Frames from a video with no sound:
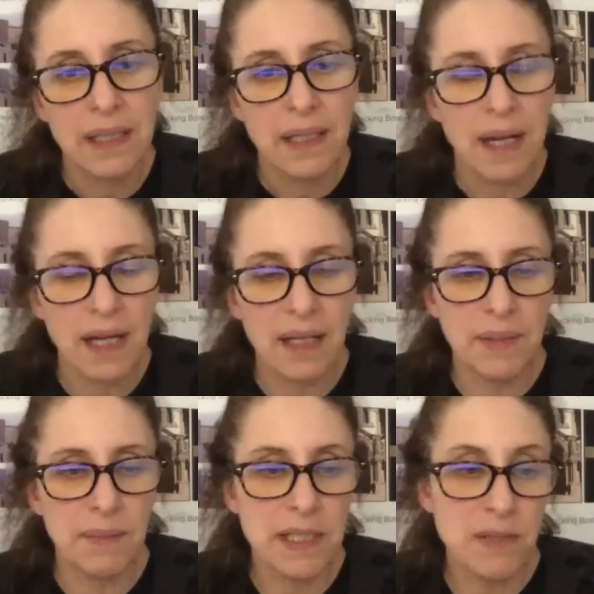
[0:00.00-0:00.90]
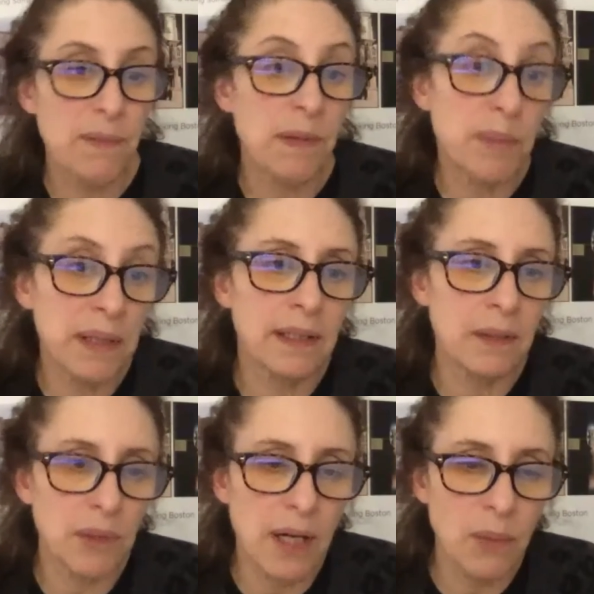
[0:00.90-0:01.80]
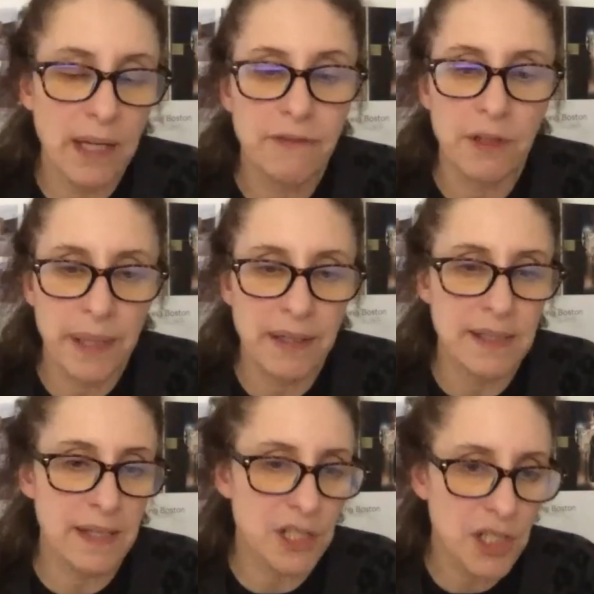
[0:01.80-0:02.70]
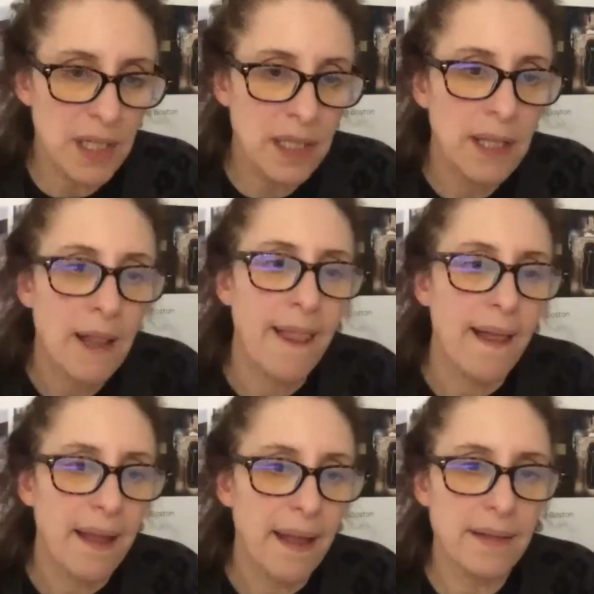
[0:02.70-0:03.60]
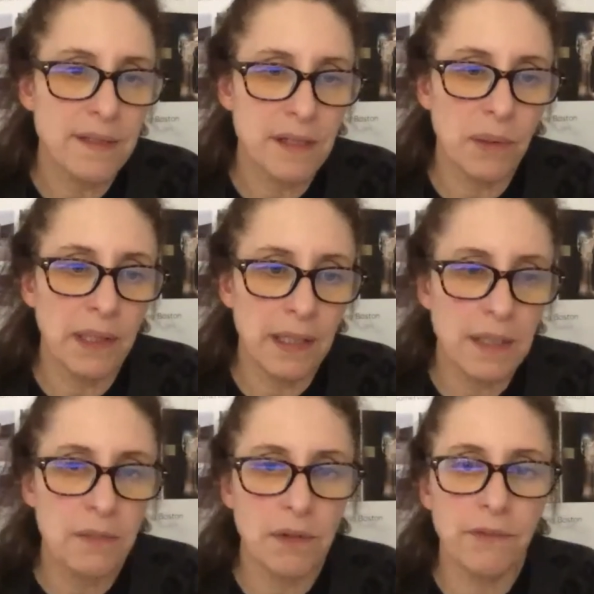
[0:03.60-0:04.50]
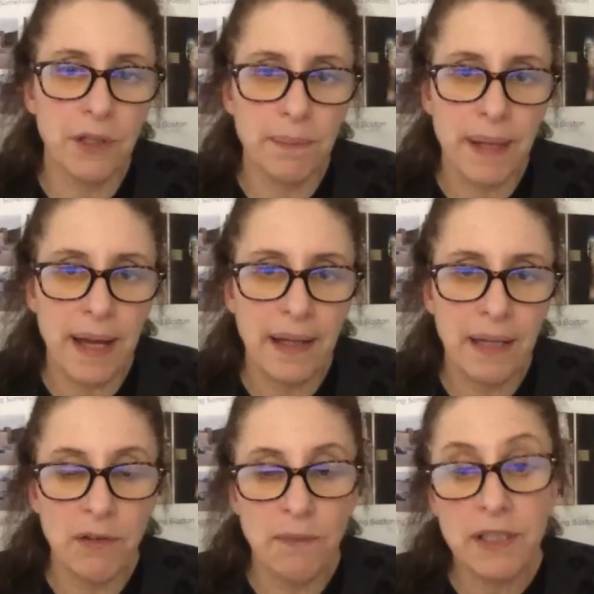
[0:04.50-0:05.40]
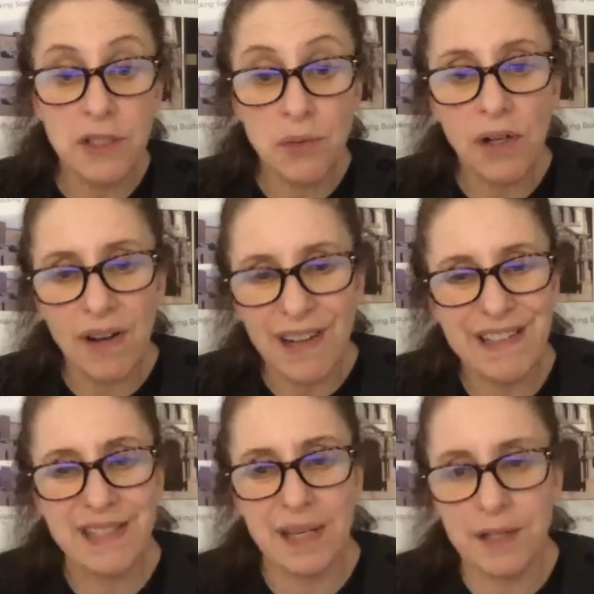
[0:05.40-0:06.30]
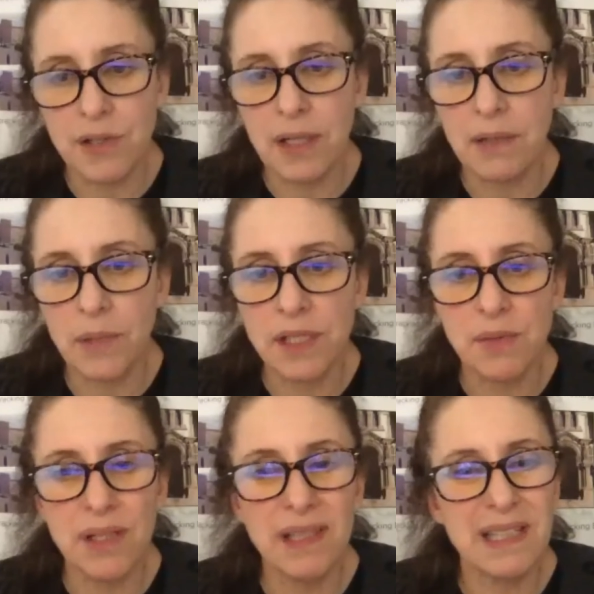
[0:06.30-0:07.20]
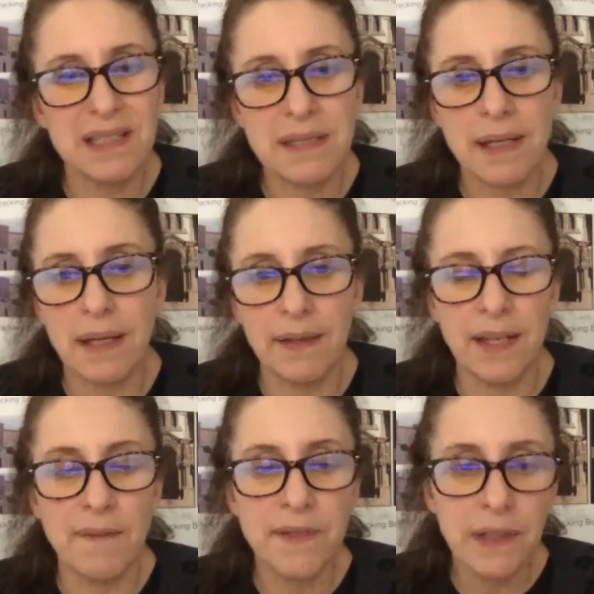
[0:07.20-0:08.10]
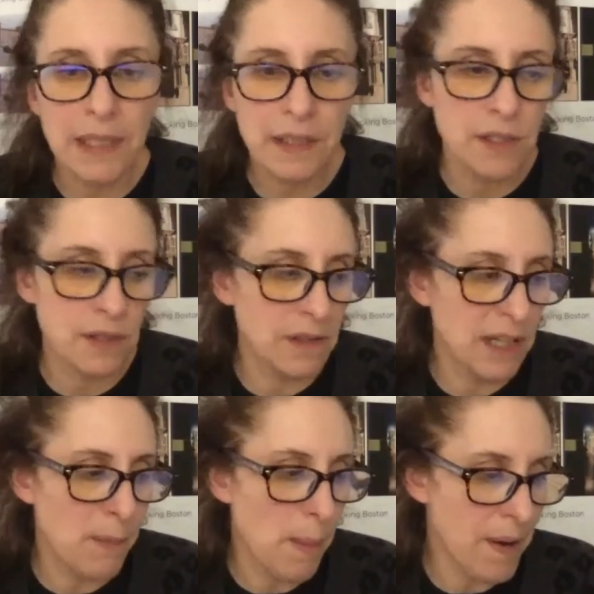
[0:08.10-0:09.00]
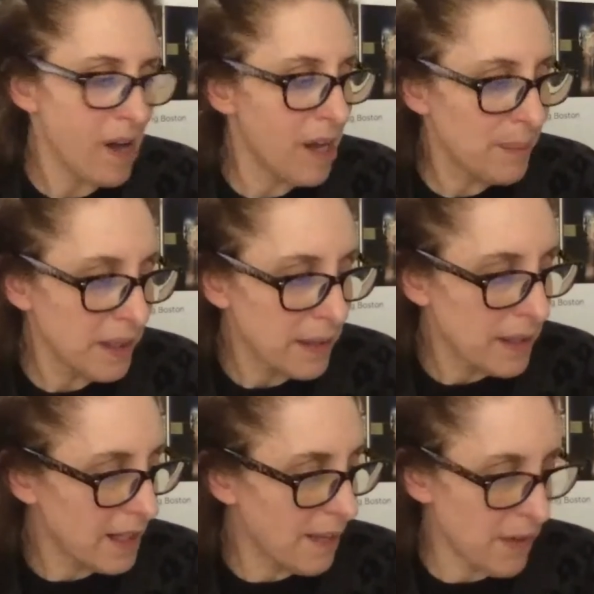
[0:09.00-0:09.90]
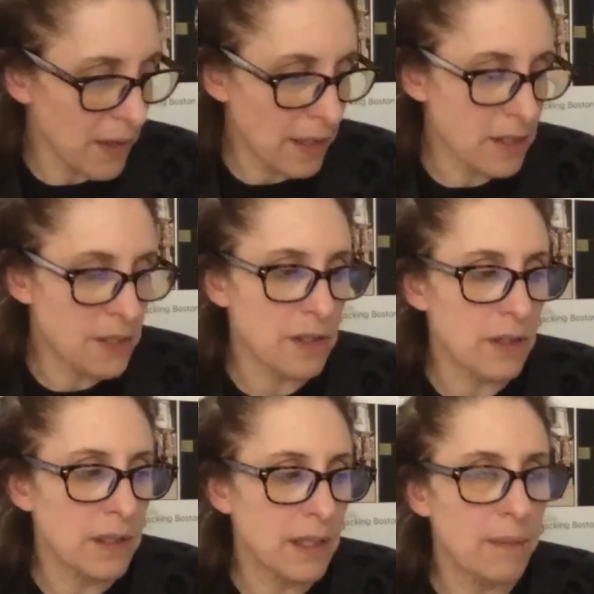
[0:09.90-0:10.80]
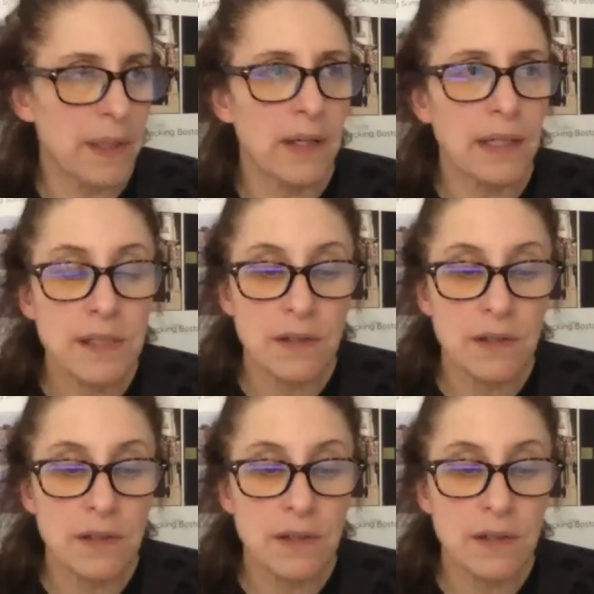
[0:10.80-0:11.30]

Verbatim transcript: i mean because we've been building the wrong way for about a century and so we need to revert back and we've been too car centric which really is unhealthy i'm very concerned i'm a mom i'm very concerned that americans are